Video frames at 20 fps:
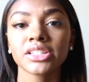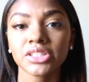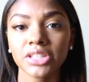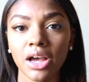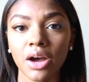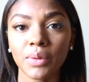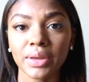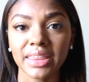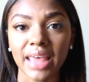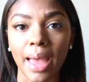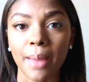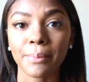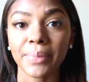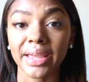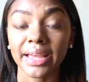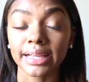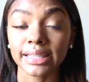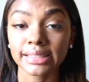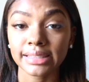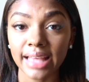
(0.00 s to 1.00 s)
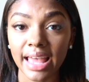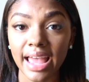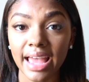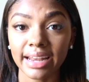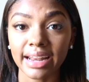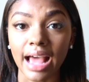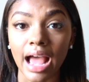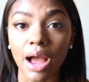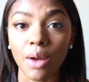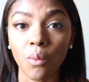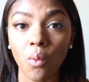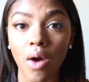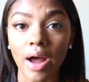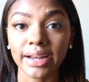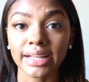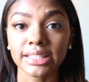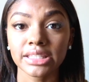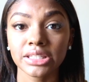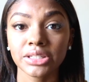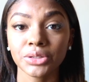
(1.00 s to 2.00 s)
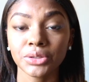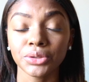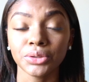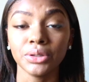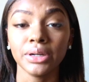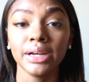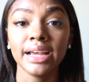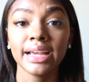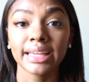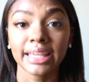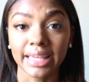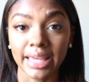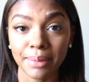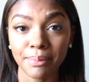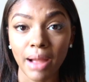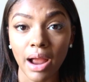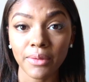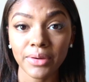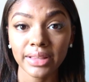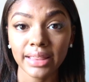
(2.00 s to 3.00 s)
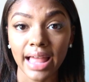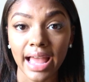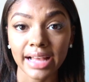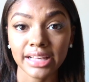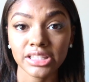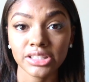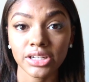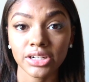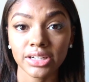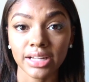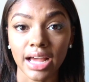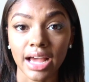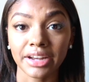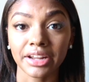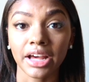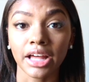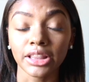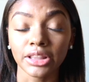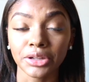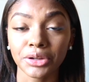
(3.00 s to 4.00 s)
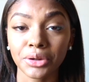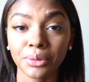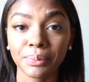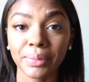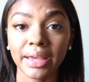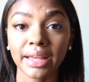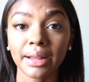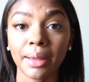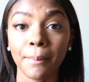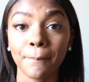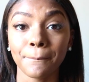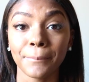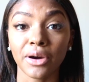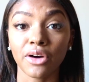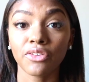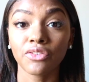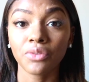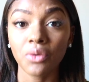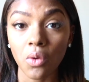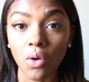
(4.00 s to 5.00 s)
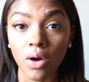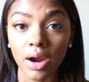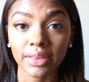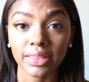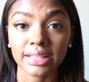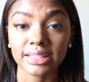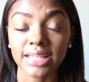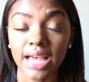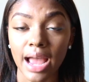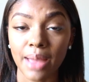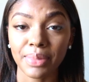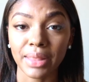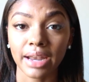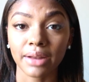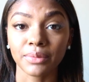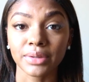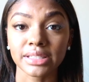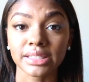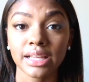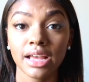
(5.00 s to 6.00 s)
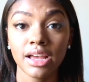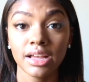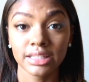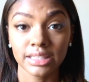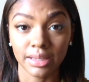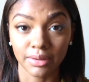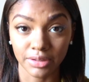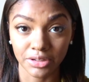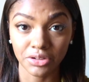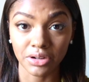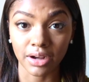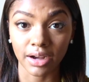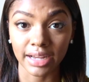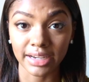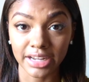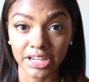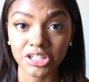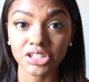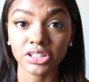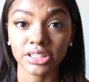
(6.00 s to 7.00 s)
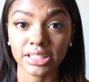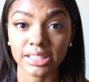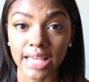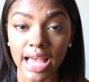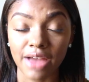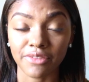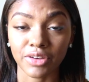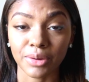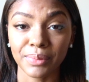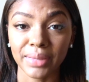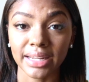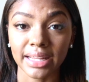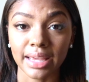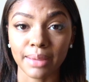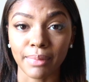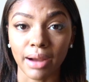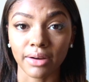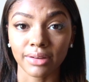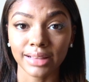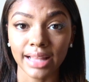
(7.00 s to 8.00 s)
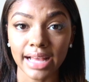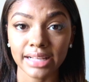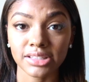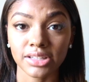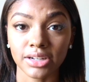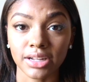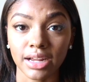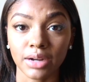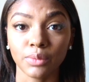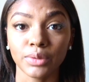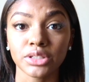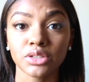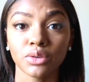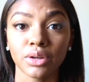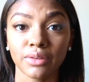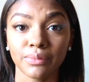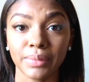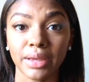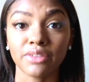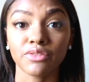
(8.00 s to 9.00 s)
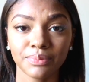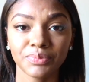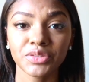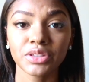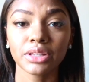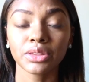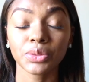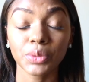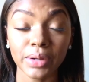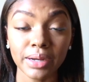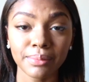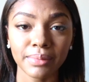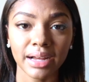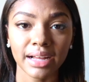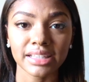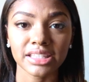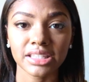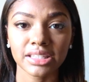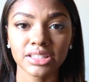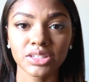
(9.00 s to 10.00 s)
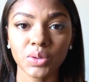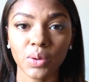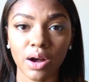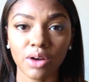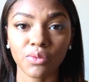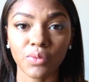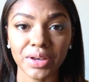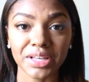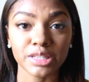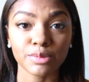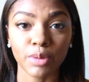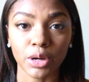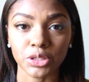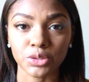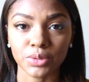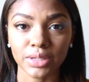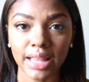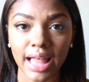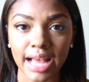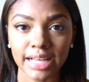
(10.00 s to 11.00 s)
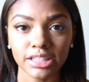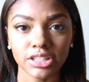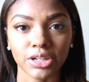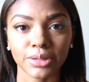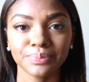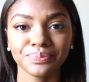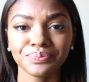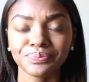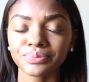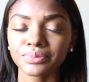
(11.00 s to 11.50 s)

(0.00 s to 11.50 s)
So with that being said, I wanted to get my relaxer done a little bit before the time that it was, you know, initially time for me to get my relaxer done, which would have been 3 months, 12 weeks post relaxer.